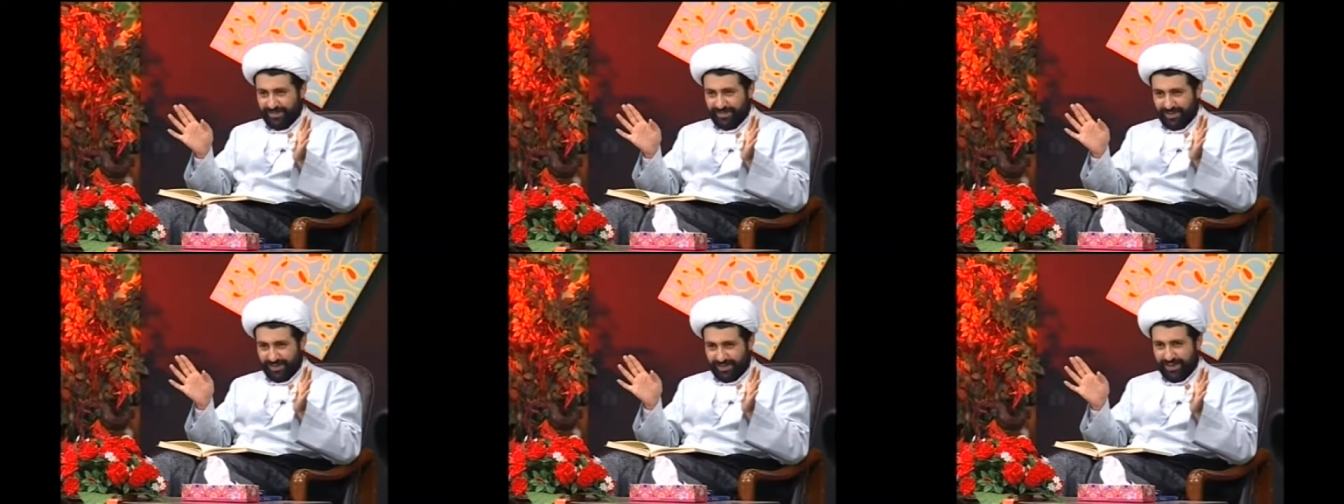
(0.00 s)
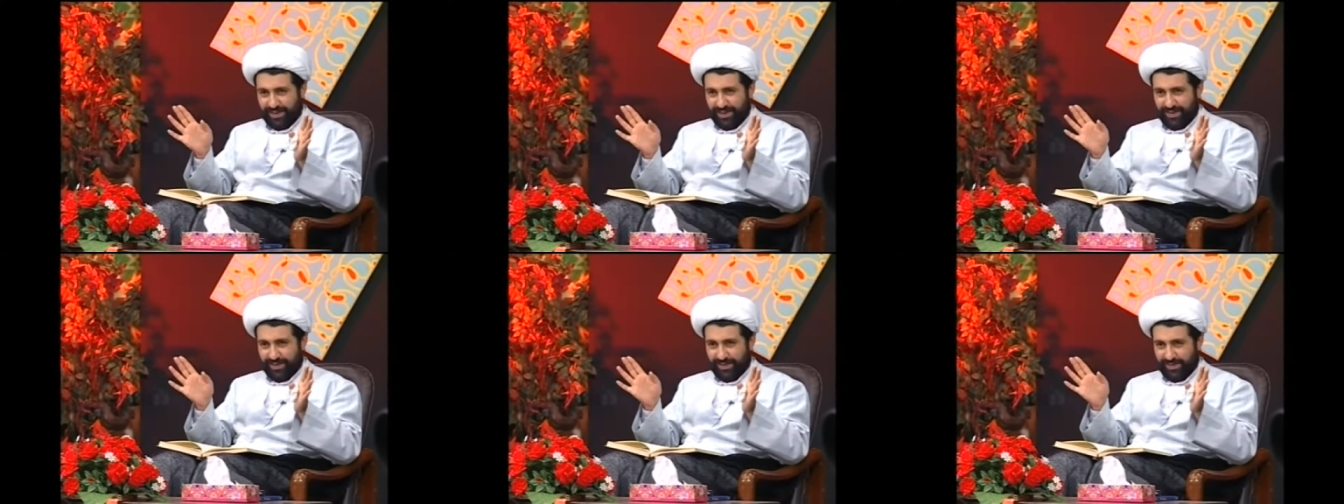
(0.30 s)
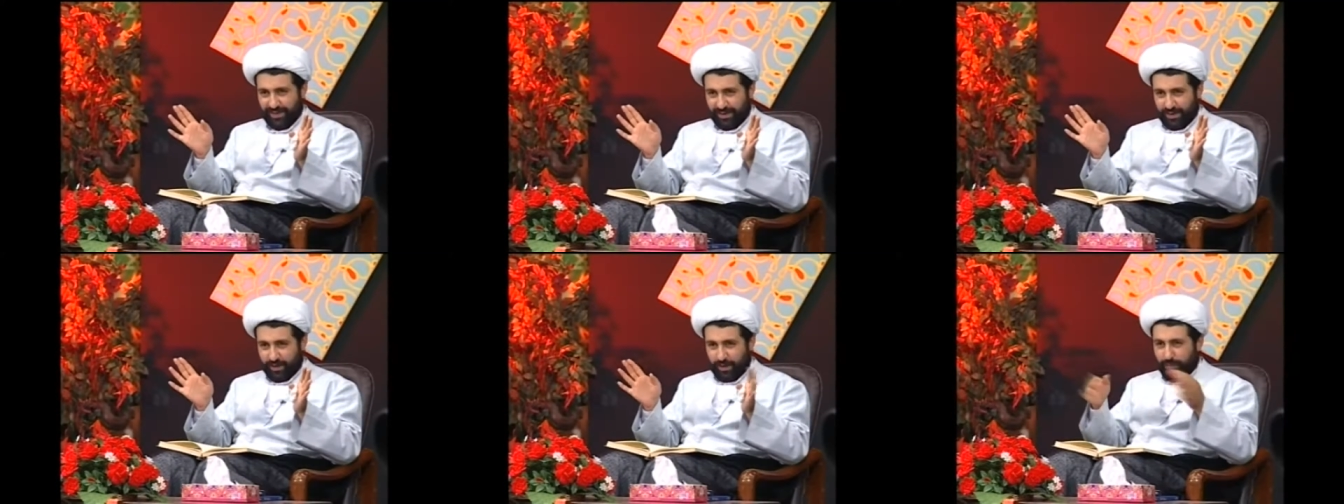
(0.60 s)
Okay?
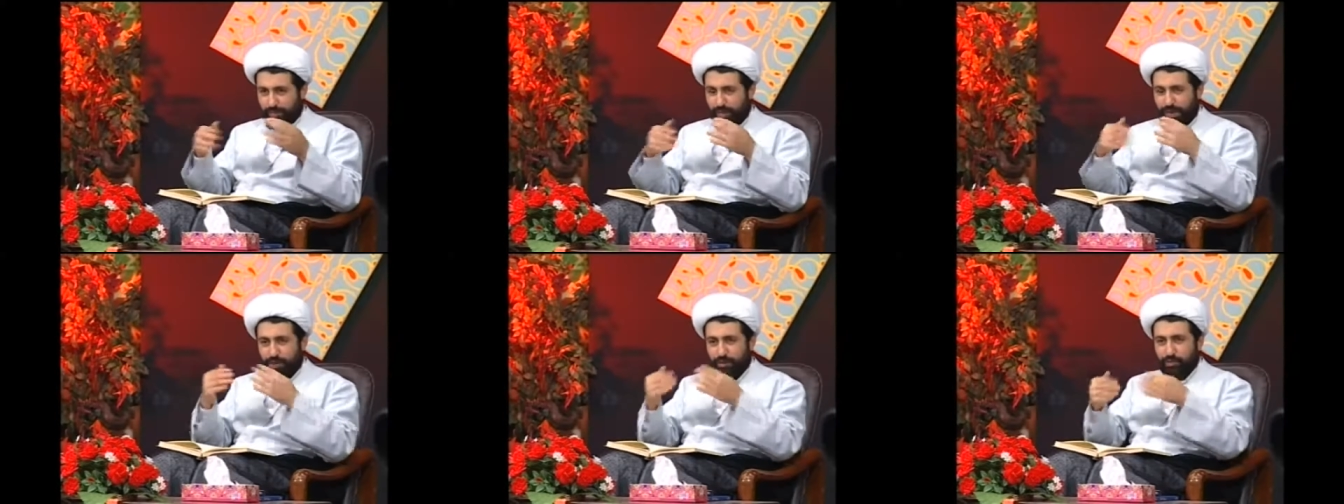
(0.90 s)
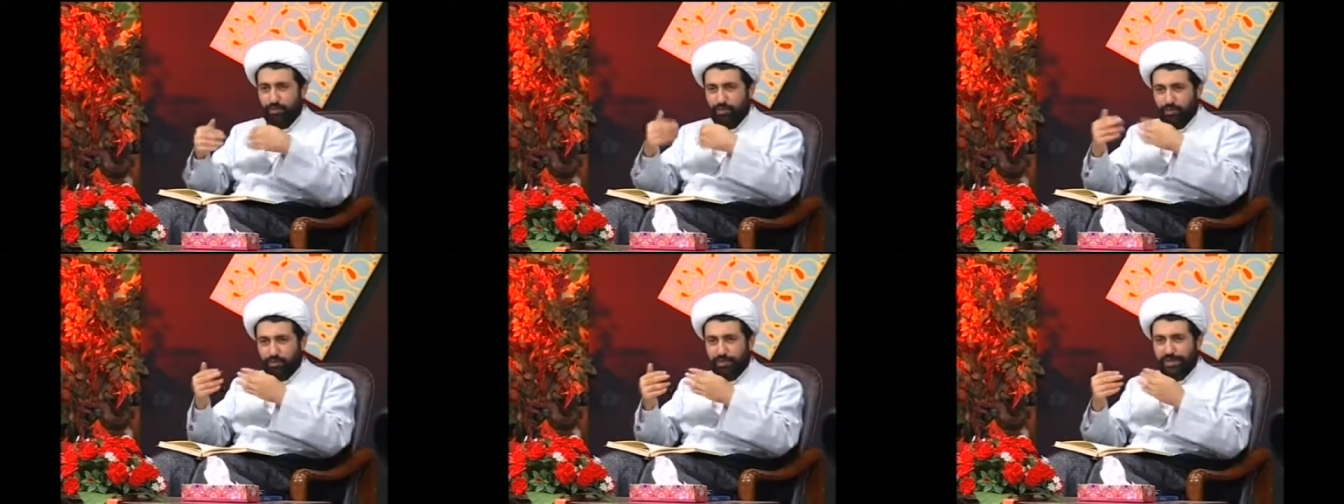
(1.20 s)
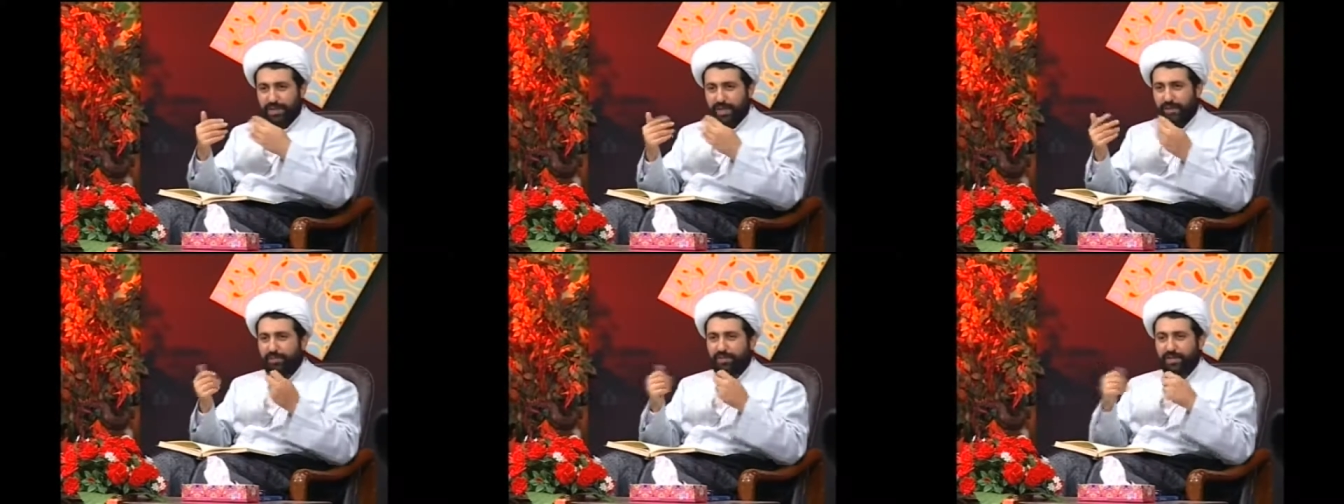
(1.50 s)
When do you use
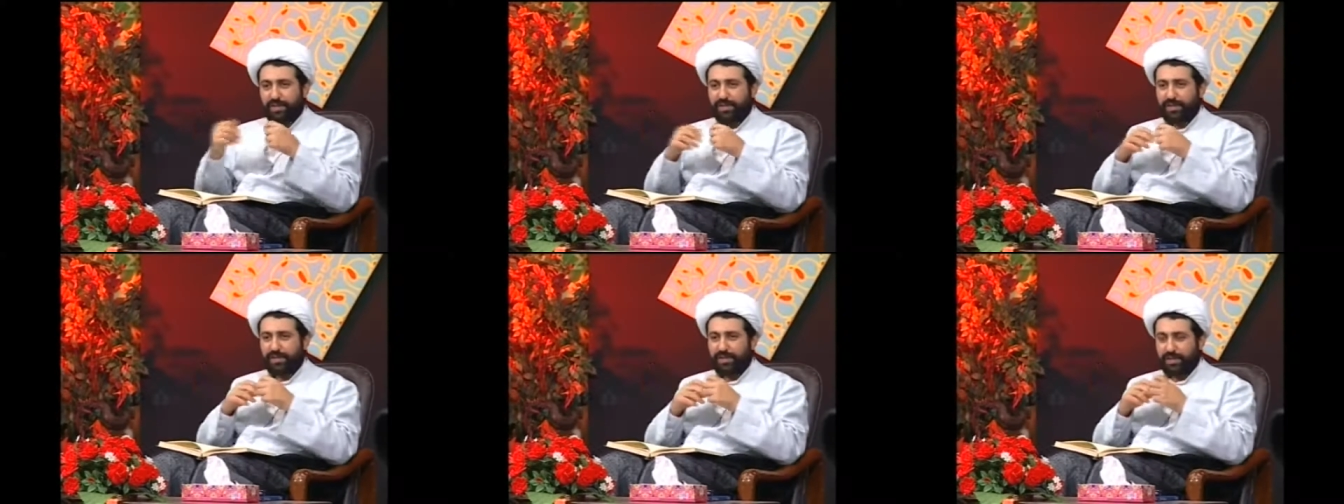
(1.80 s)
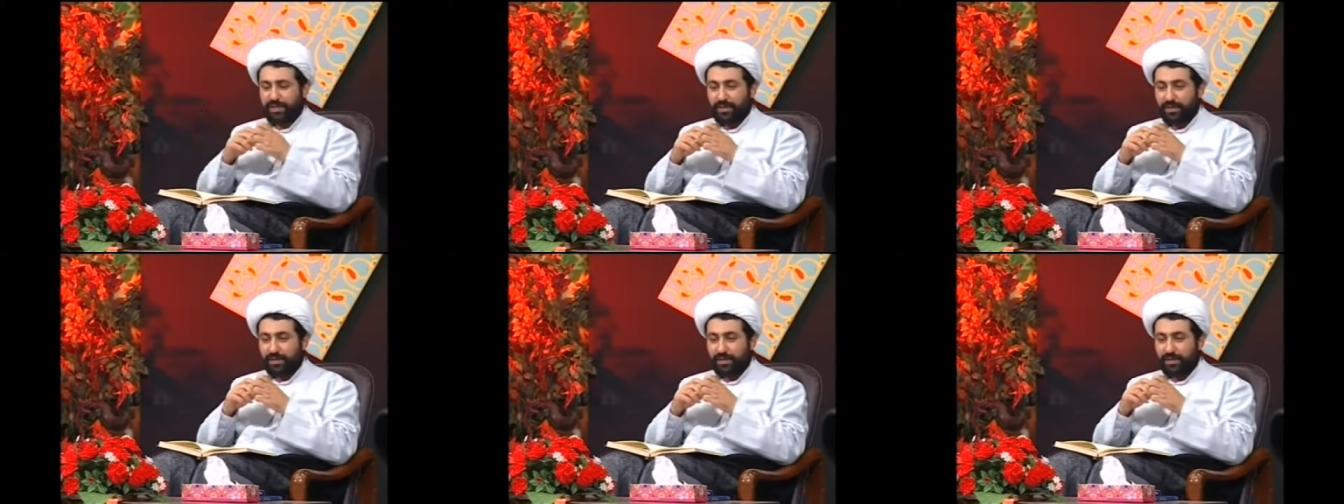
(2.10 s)
emphasis?